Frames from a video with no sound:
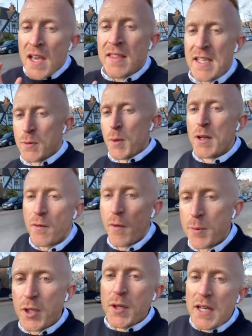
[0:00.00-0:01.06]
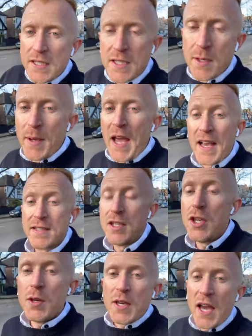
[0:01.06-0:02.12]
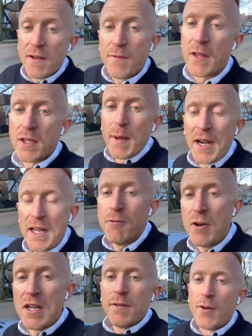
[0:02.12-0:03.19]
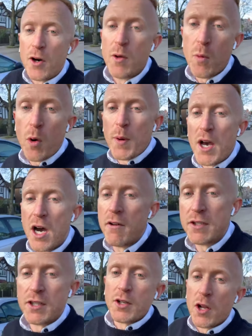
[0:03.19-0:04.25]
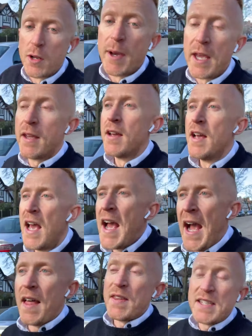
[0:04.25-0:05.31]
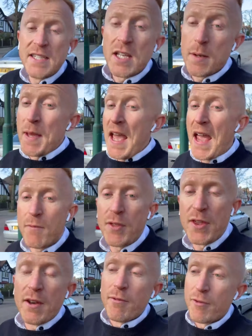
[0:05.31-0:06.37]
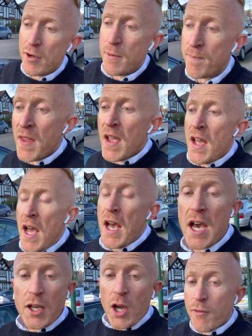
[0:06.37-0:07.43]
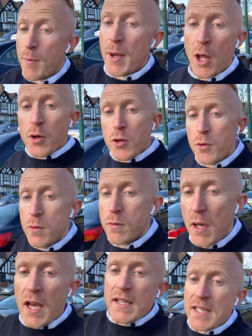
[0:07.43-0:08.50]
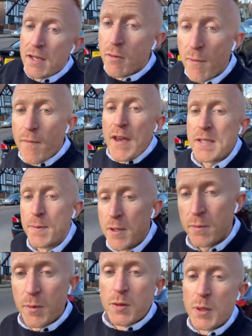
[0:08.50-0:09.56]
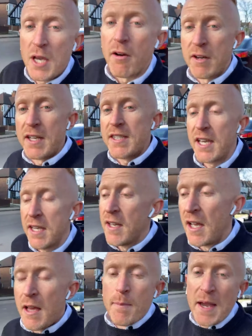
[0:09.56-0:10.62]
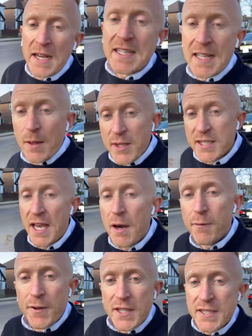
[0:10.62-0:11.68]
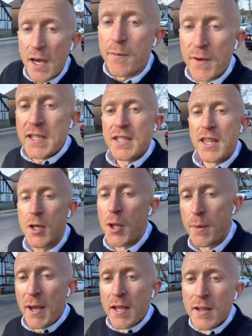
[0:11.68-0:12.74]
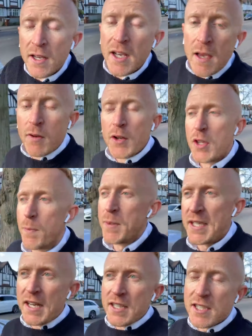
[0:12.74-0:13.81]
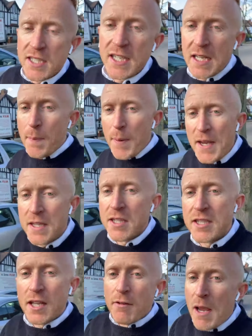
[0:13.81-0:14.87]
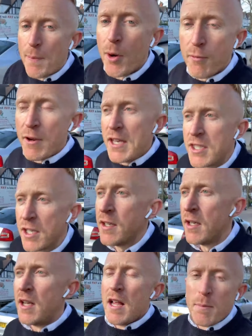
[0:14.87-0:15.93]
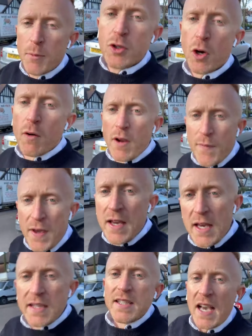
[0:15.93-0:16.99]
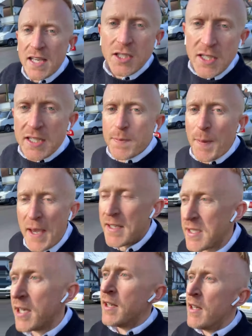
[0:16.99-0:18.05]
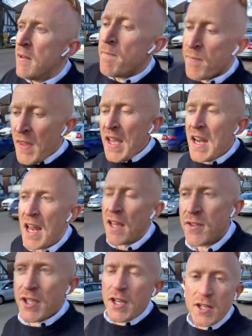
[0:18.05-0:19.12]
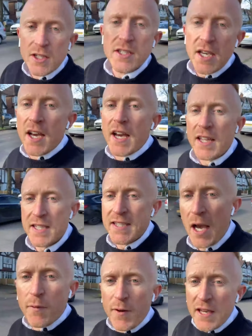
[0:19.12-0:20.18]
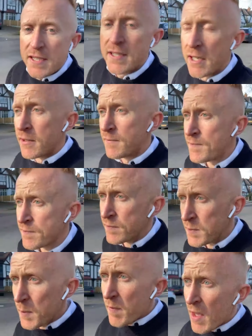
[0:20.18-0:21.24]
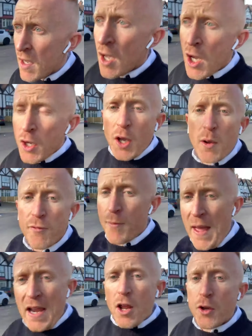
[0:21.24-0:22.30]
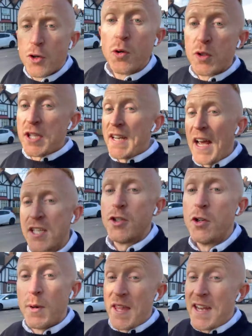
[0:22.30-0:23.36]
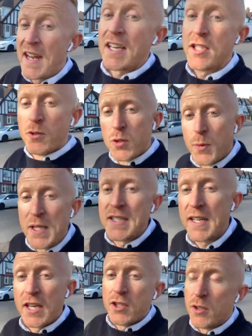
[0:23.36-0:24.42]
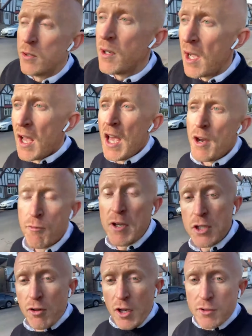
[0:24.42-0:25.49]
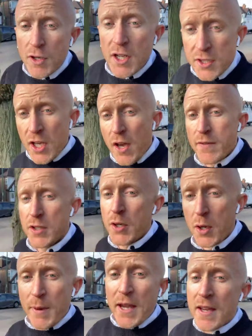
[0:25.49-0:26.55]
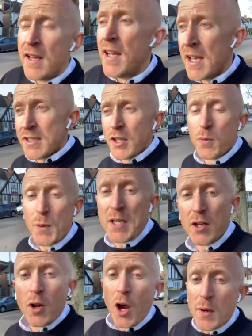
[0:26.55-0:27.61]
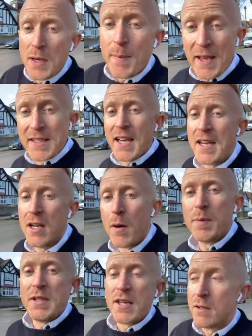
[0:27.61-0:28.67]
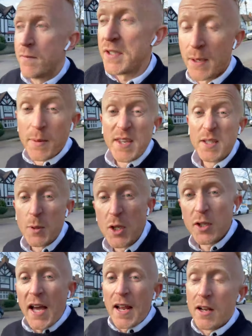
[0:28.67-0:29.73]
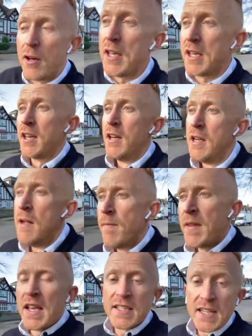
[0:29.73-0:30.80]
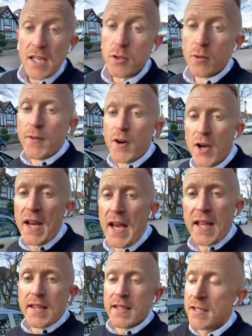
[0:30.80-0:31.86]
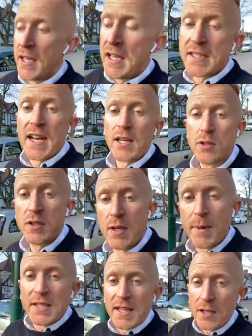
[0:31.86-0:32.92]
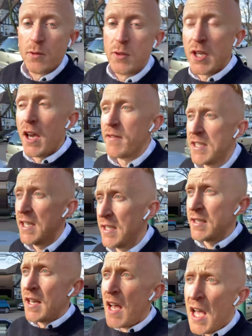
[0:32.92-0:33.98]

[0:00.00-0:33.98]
This window of opportunity is going to be as the UK fundamentally redefine what we are as an economy. And this is going to be everything from going from a local centre of investment, which we currently see, mainly down the south and the southeast of the economy. If you look at the percentage of GDP that's generated by region, majority of it is, as you'd expect, in London and the southeast. Going from that local to national and then national to international, restructuring our service economy so that we can not only maintain our position for some of the things we're good at, like international finance, international services.